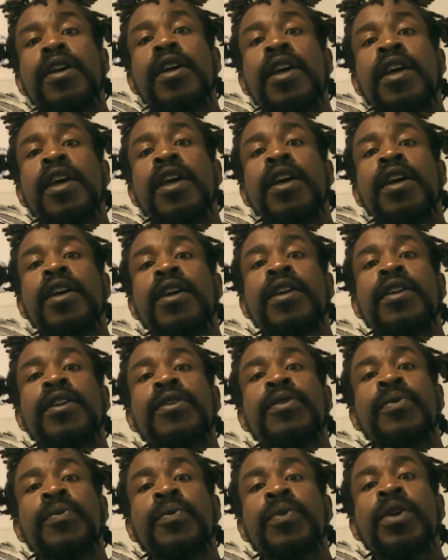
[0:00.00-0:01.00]

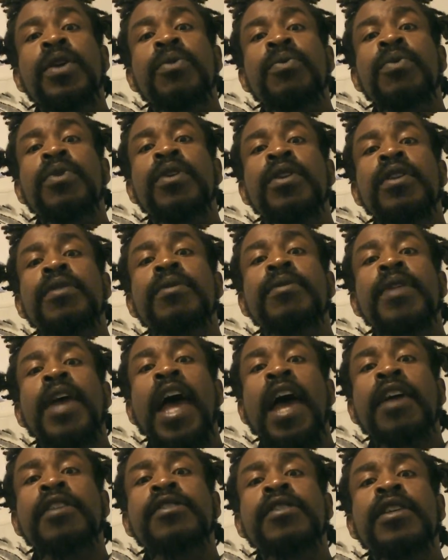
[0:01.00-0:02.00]
and we would
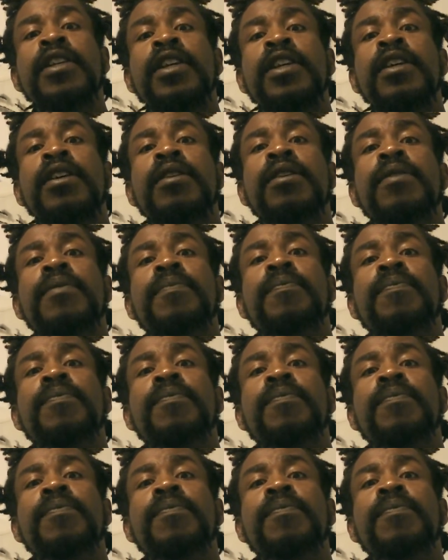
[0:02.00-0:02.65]
actually